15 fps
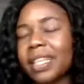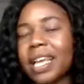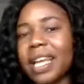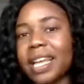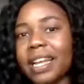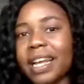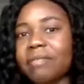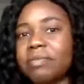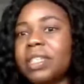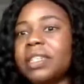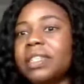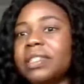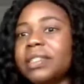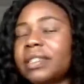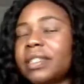and I think
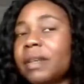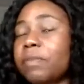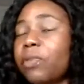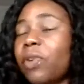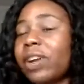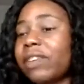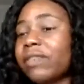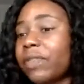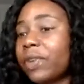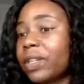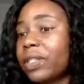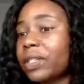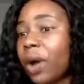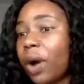it's important for us